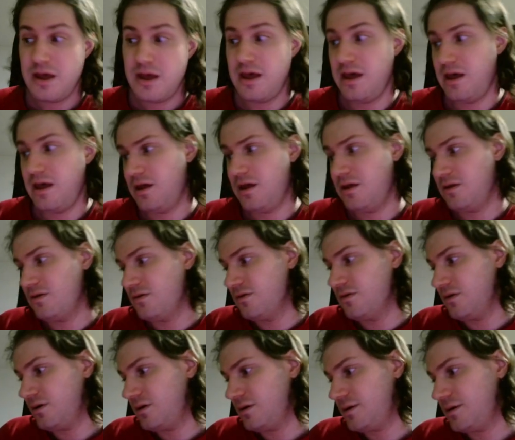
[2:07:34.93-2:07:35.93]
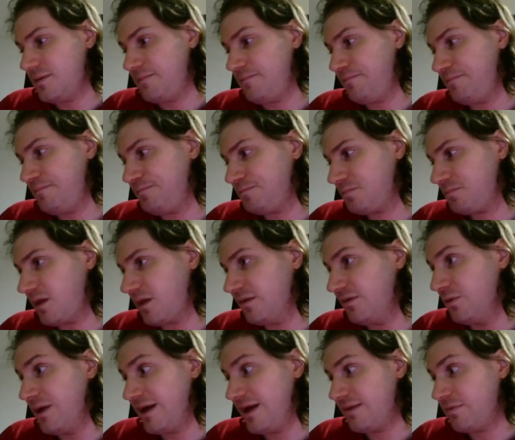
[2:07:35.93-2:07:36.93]
And so
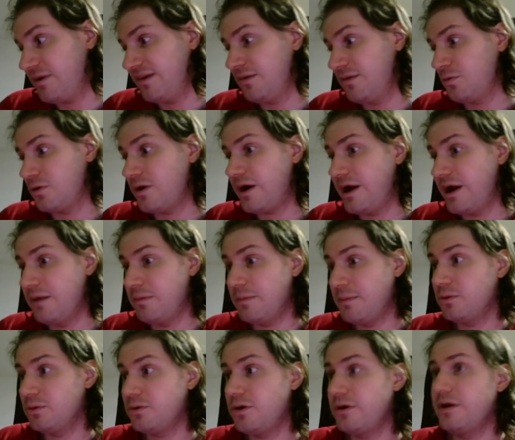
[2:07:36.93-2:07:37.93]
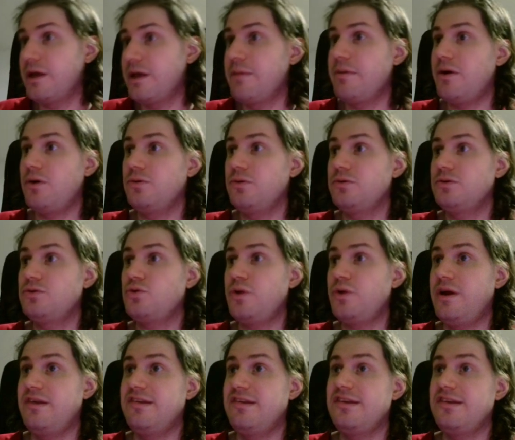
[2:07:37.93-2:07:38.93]
gas prices were high, and people were talking about
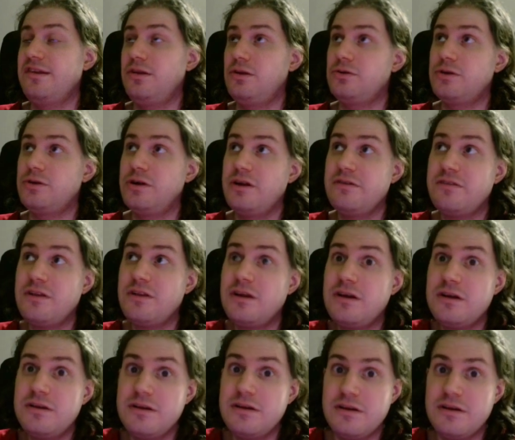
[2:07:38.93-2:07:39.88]
trains as an alternative a lot.